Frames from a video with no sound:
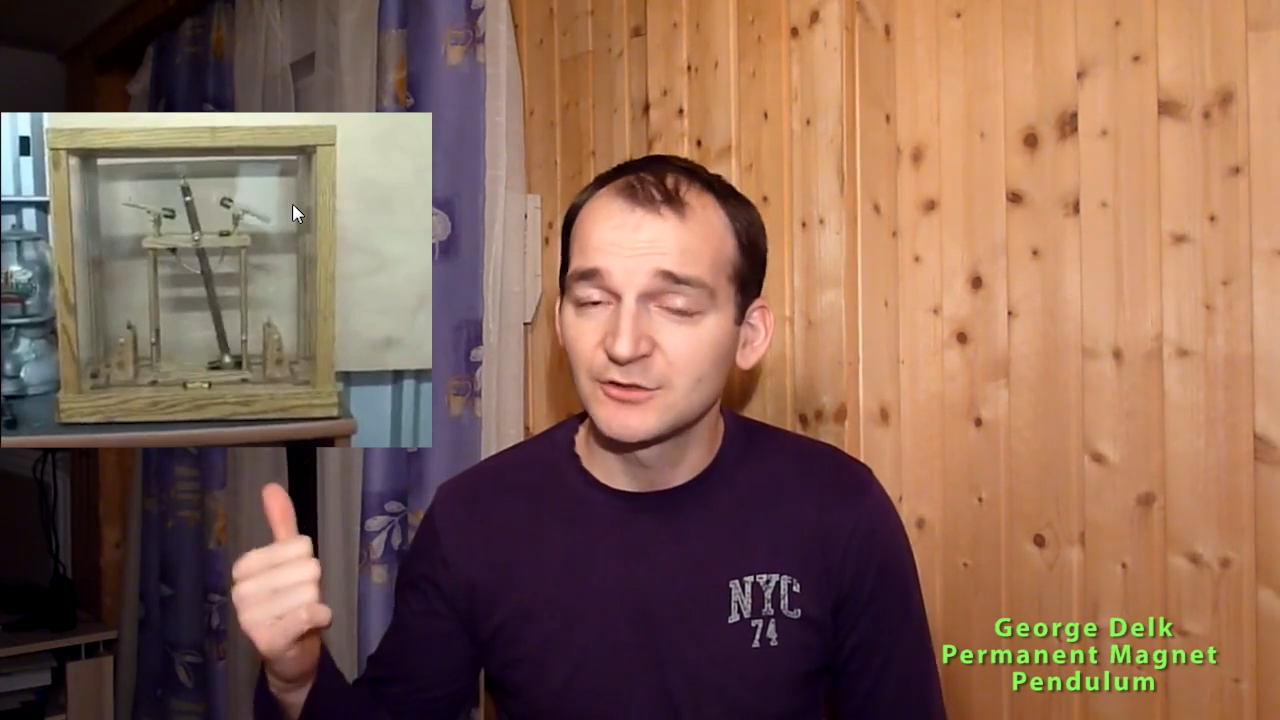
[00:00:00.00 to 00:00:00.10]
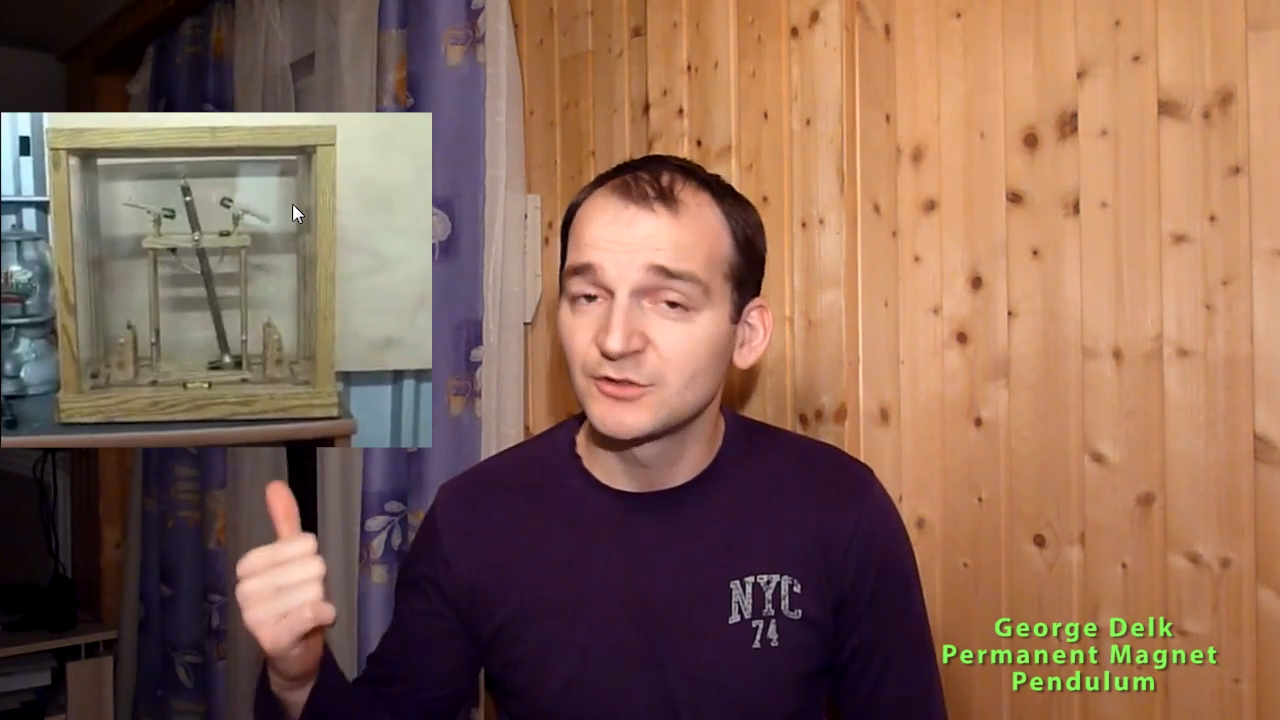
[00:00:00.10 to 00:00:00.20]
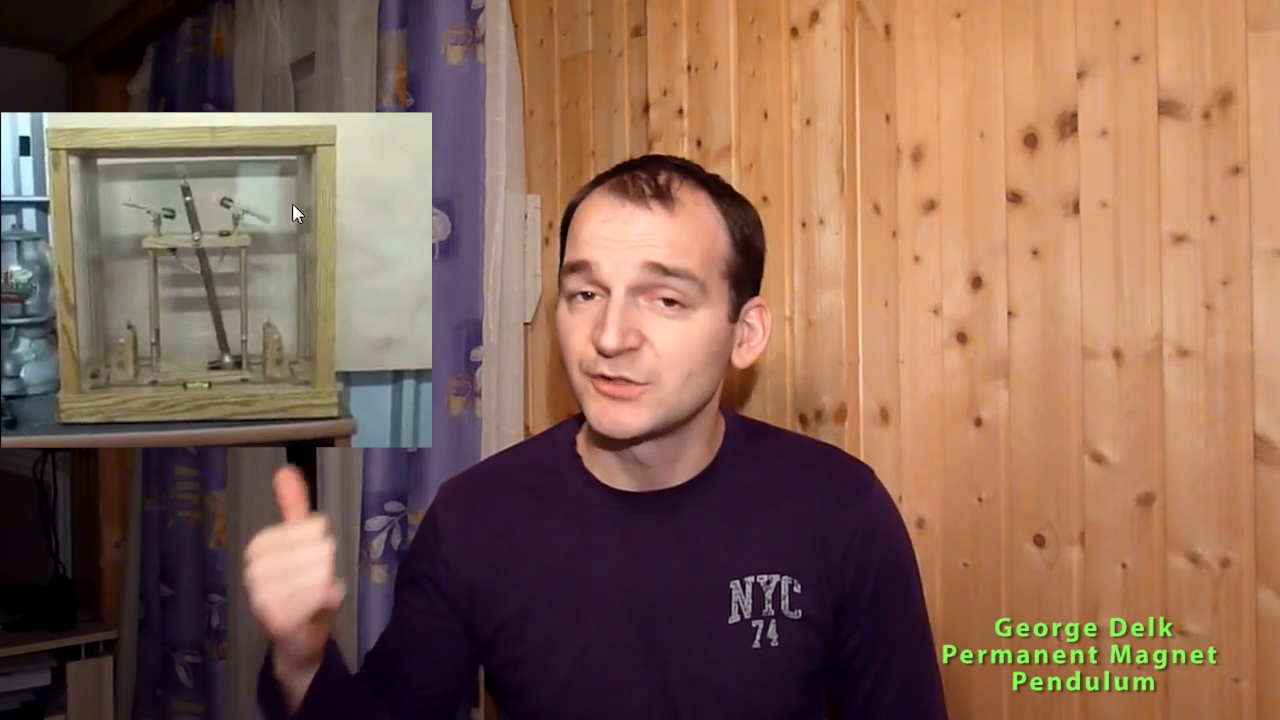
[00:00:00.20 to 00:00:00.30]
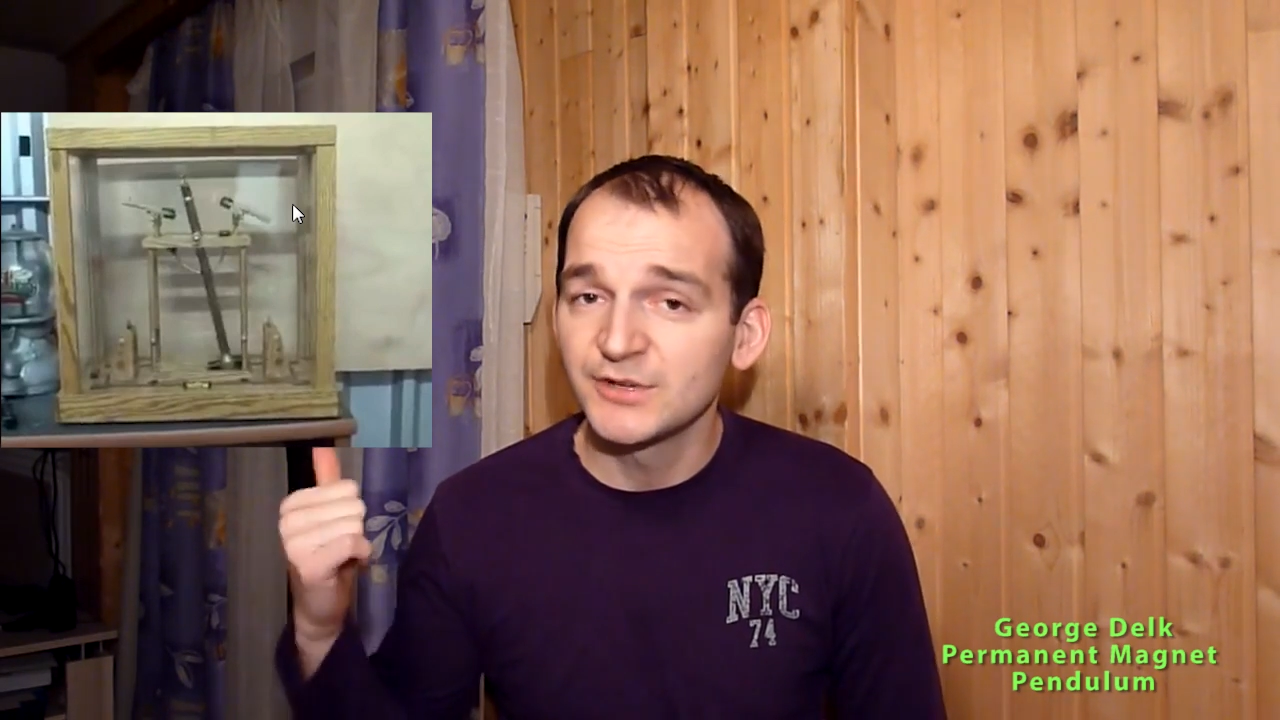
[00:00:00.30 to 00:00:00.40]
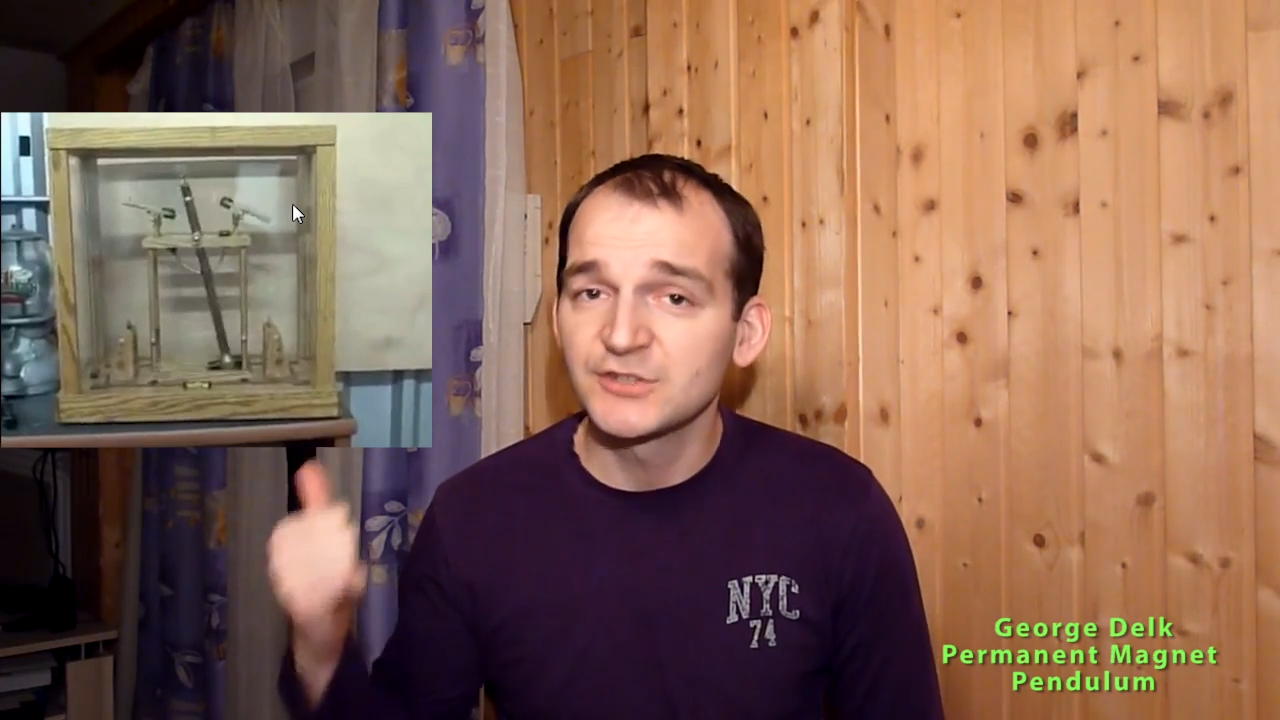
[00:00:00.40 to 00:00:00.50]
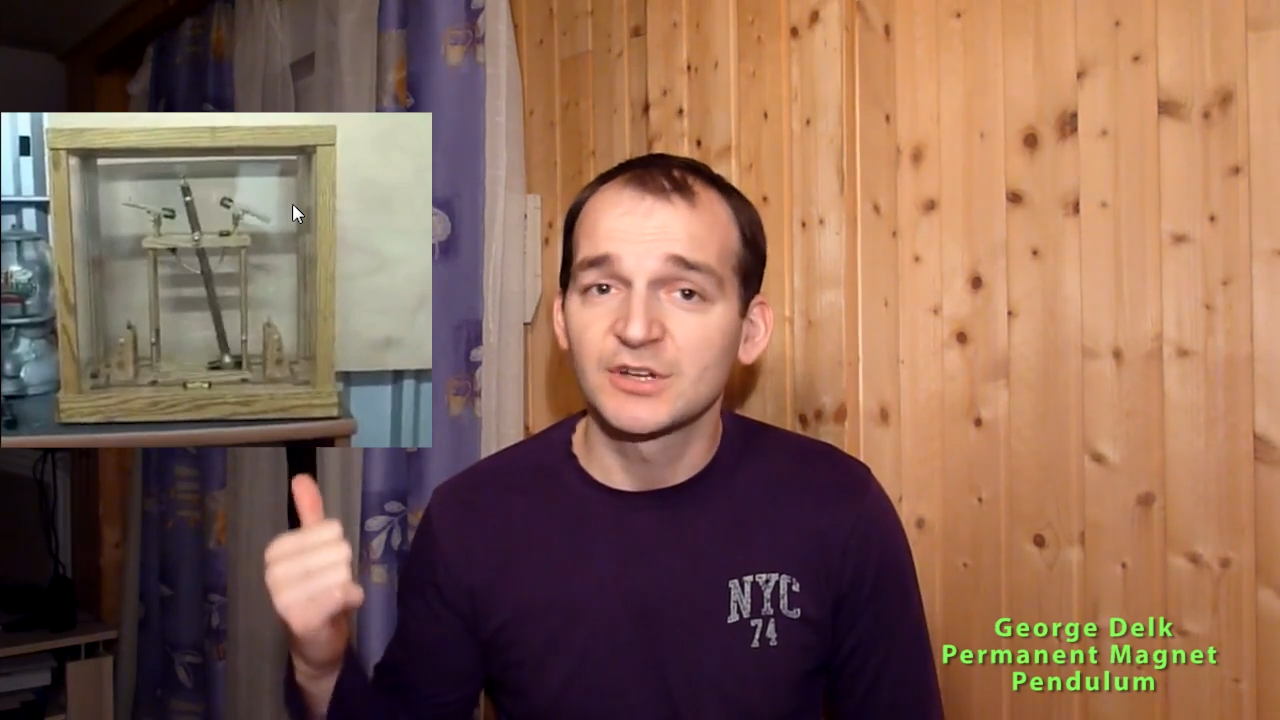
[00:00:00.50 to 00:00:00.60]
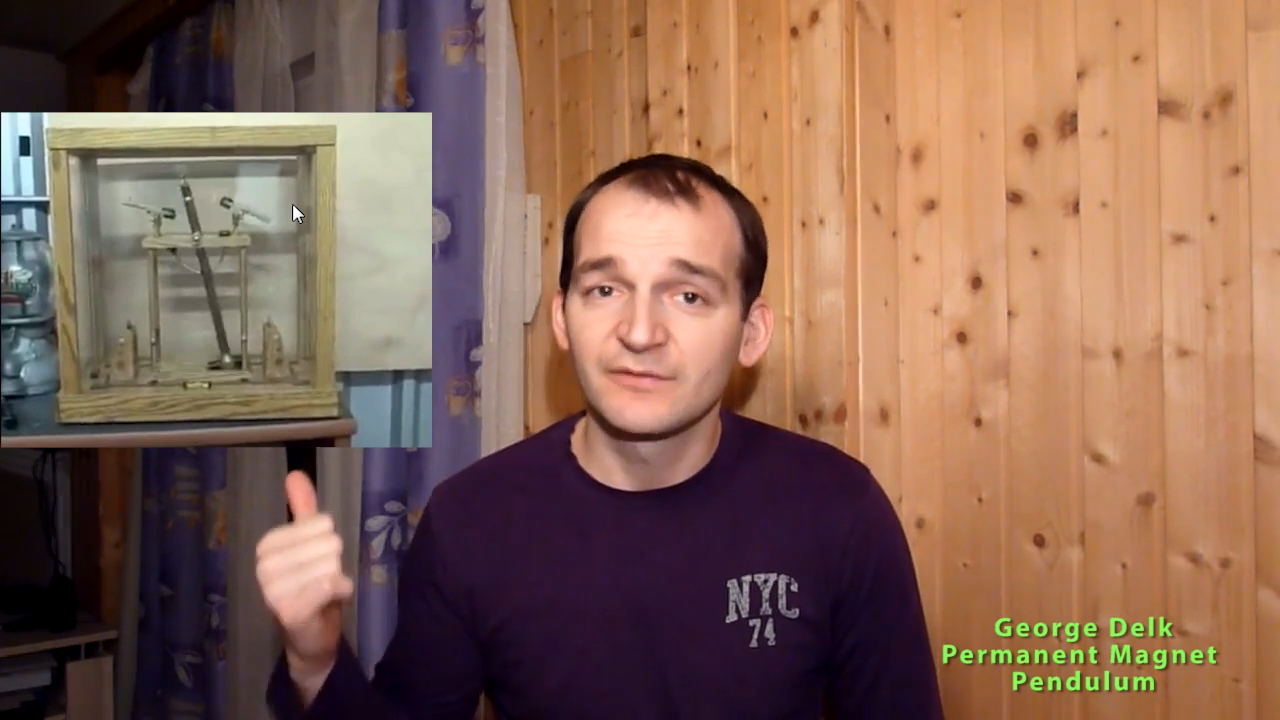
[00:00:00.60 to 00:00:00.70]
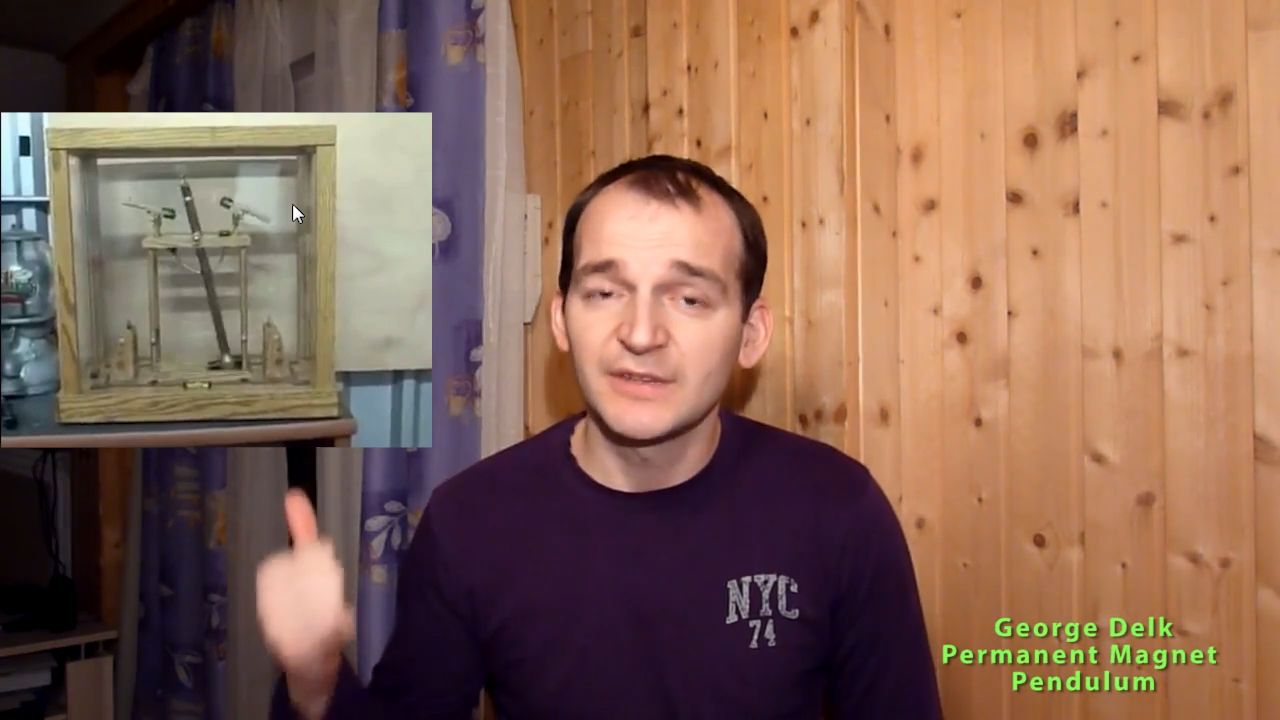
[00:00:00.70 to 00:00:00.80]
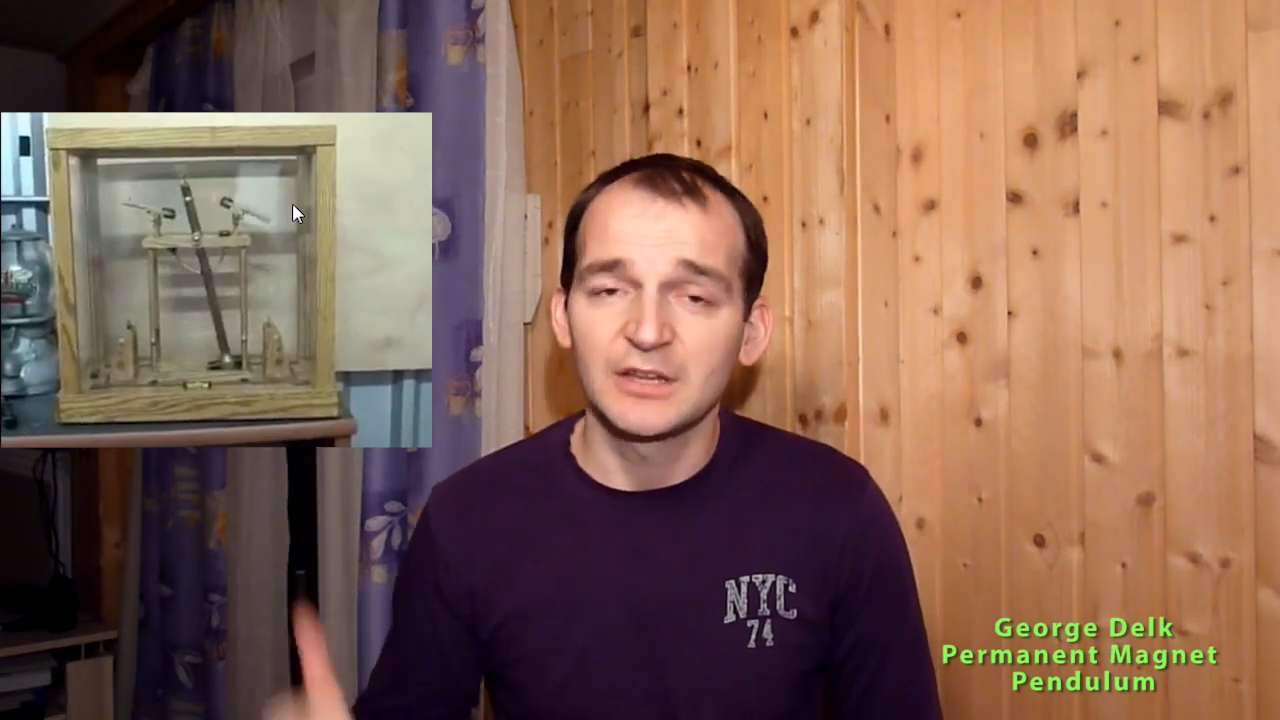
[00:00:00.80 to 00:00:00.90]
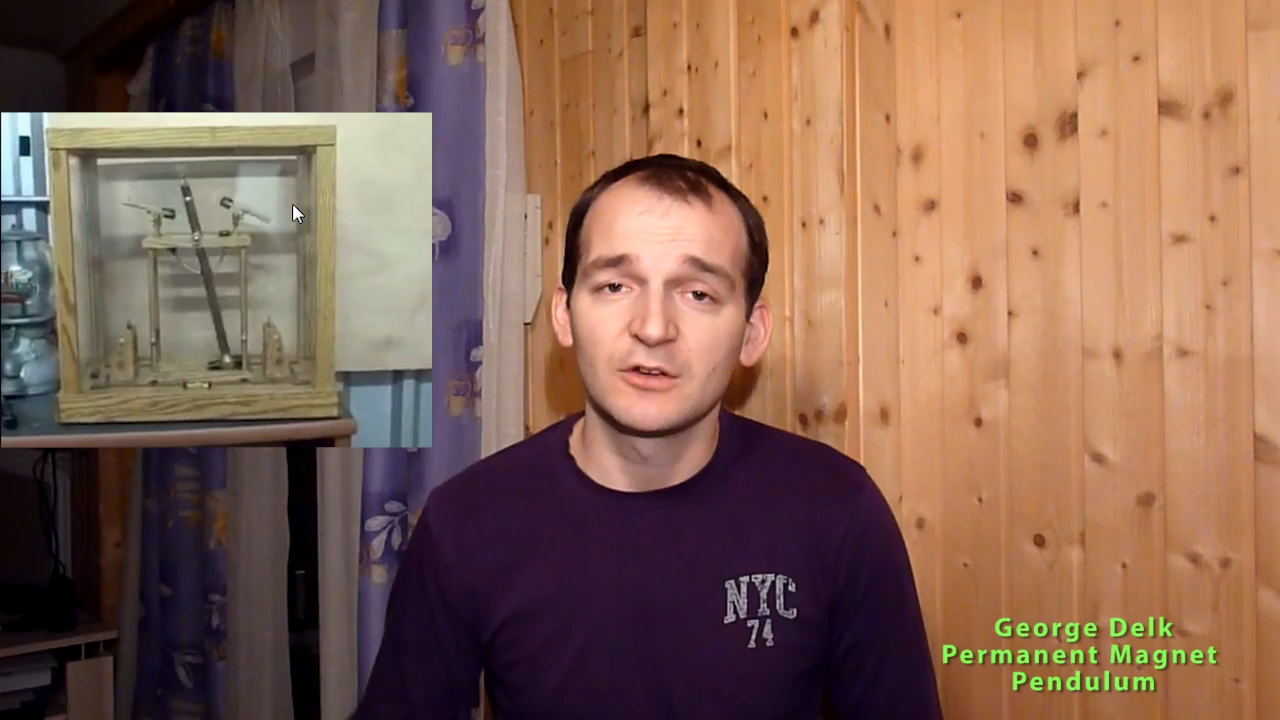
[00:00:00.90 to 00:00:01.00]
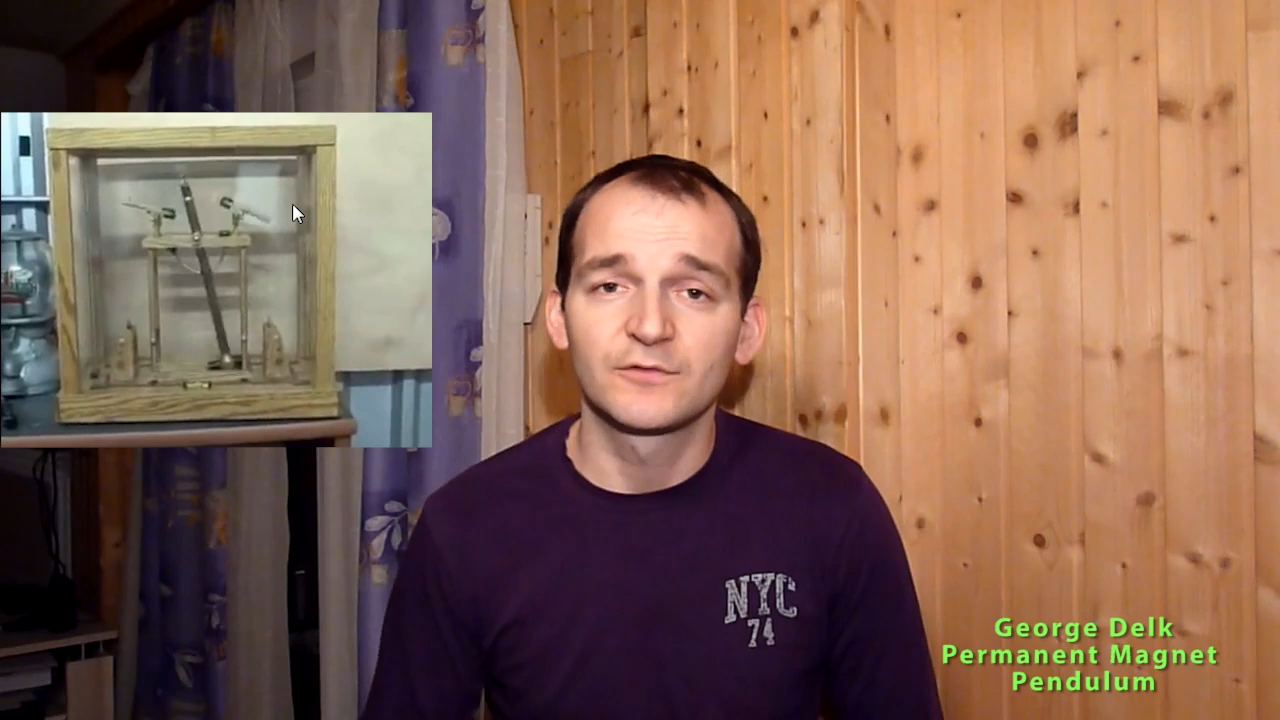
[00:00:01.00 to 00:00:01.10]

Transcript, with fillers: to the original video